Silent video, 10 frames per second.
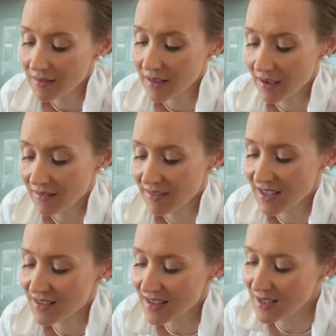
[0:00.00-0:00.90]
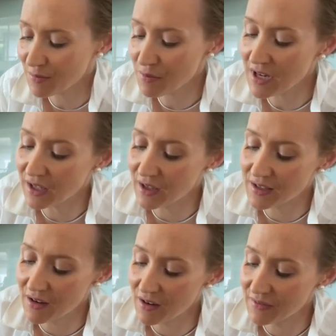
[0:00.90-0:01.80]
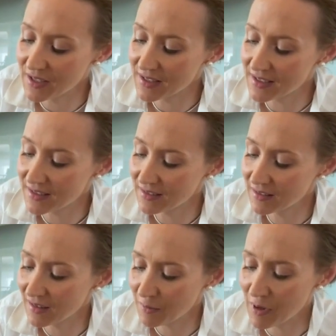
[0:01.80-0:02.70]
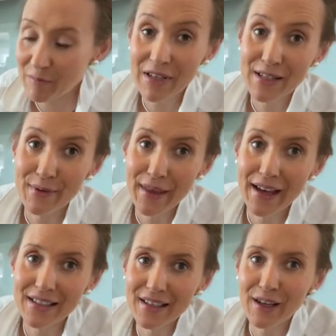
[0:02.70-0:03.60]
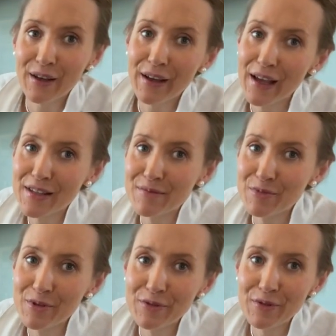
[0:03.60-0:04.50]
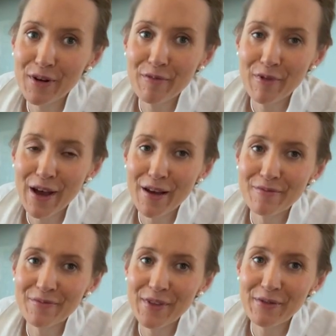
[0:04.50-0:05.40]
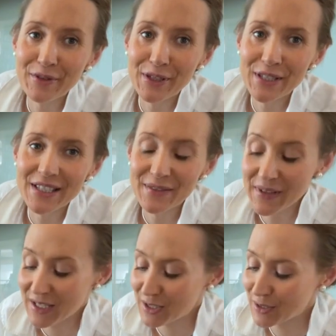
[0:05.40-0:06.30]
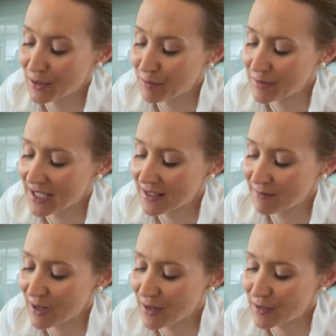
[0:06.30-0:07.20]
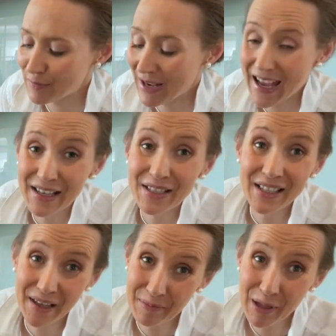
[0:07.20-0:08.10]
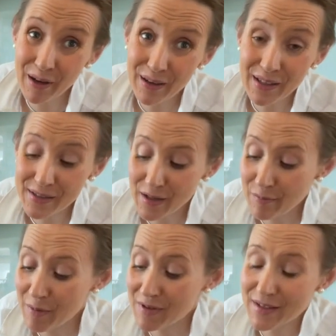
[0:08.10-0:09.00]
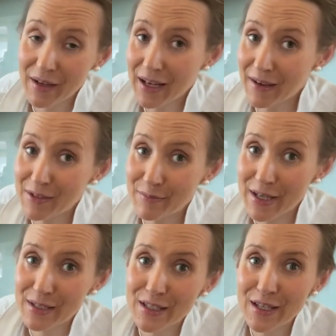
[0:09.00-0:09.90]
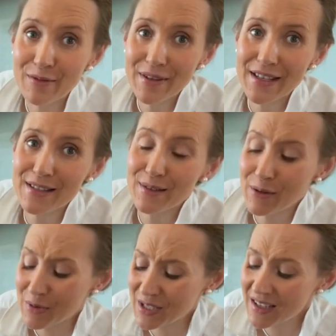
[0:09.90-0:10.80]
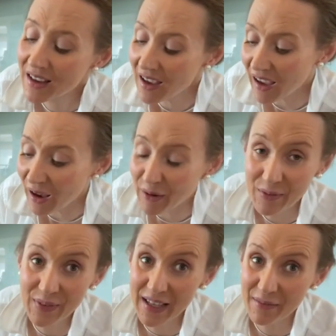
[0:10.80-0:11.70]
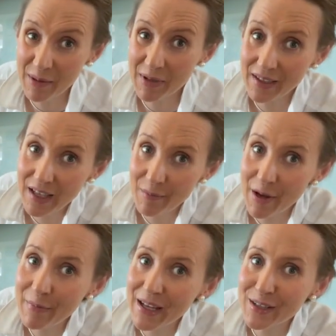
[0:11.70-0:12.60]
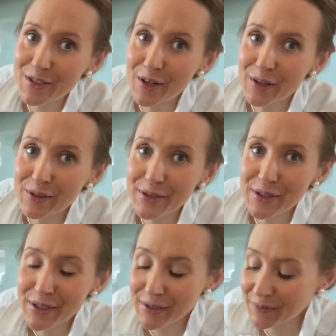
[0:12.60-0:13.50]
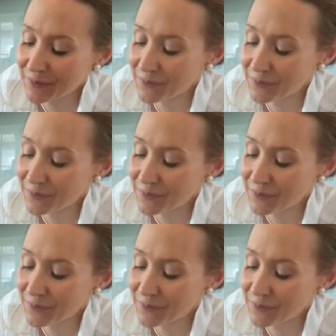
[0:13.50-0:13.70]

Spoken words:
yeah, that's a pretty good harvest. I'm quite pleased with that. I could get some more from the fruit and veg shop down the road, but actually I'm carless at the moment, so I'm gonna have to make do with this lot, which hopefully, if I'm lucky, might make a jar or two.